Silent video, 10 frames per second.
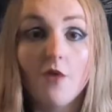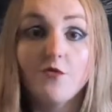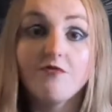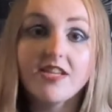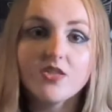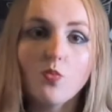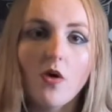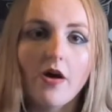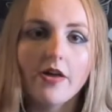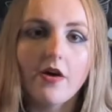The reason
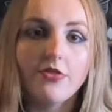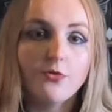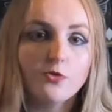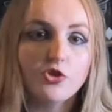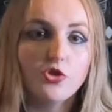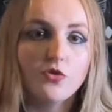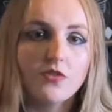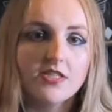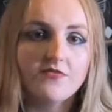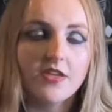why I thought to do
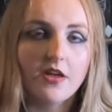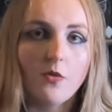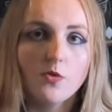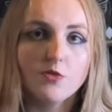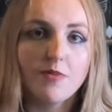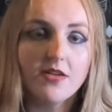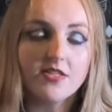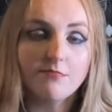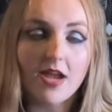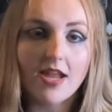this video was because
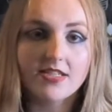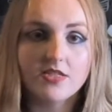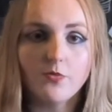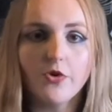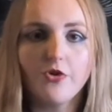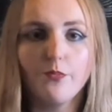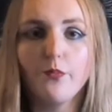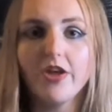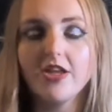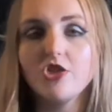of my last one,
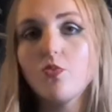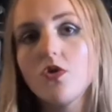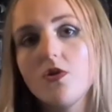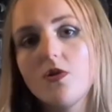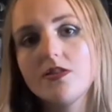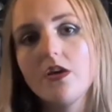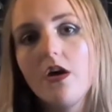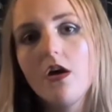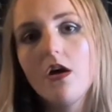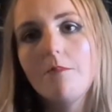which was
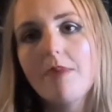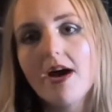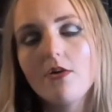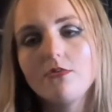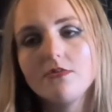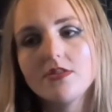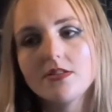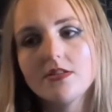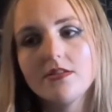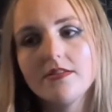about
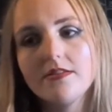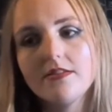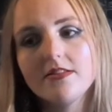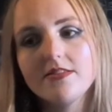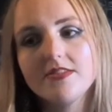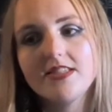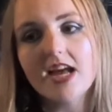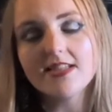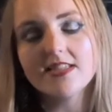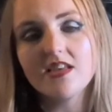
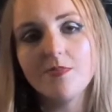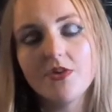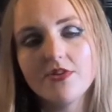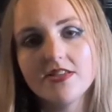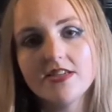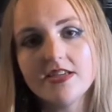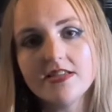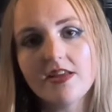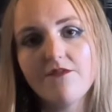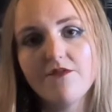dance communities
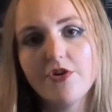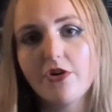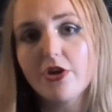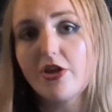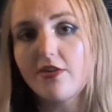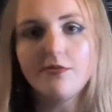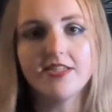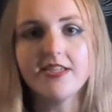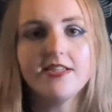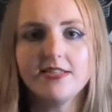and the
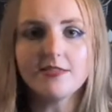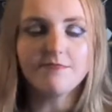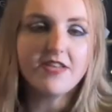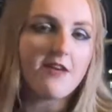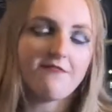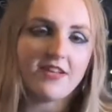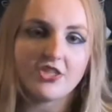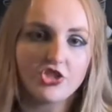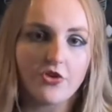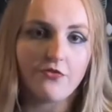Cuties Netflix
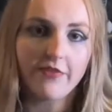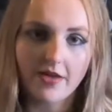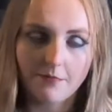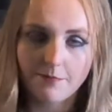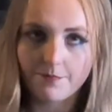show thing.